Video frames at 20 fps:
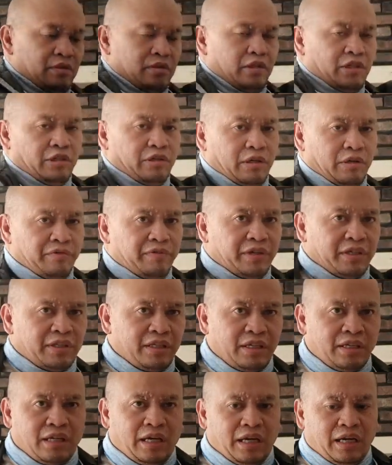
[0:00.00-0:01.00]
your
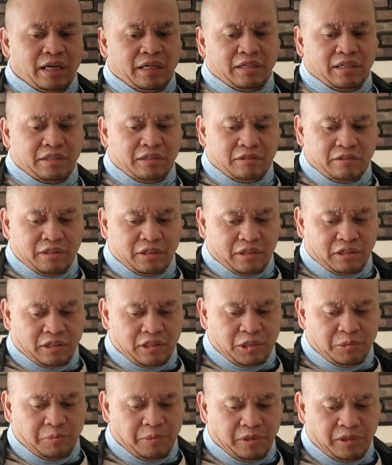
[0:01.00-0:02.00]
affected hand into the
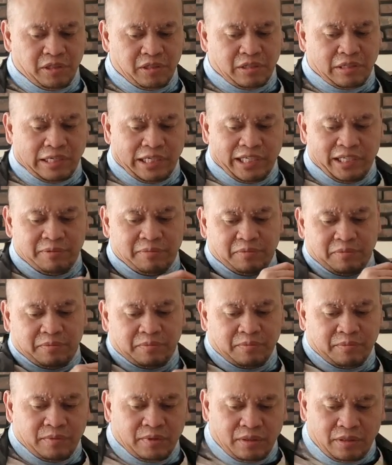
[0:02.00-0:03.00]
corresponding sleeve
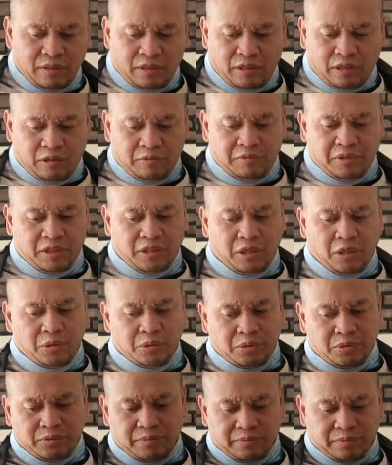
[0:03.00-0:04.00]
of the
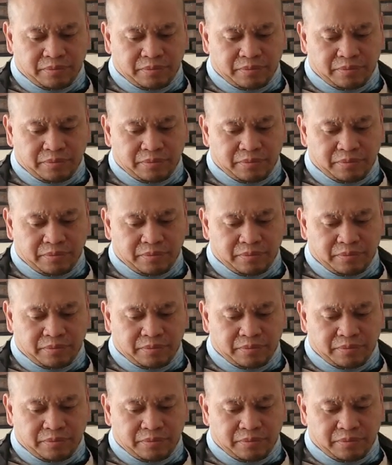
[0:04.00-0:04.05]
coat.